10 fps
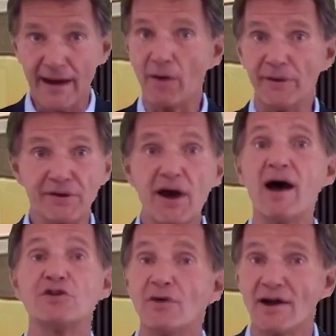Now, in
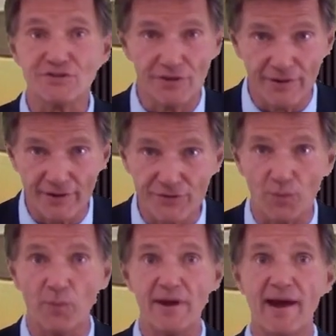contrast to
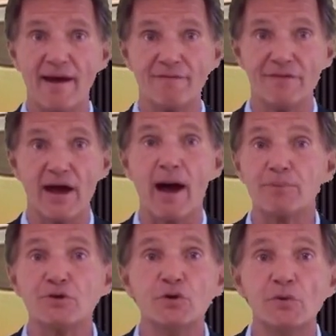this, we have the
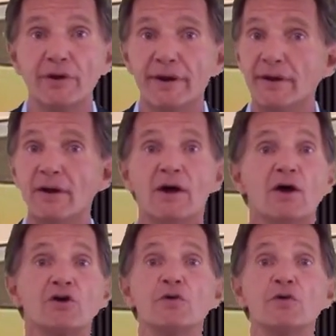opportunity to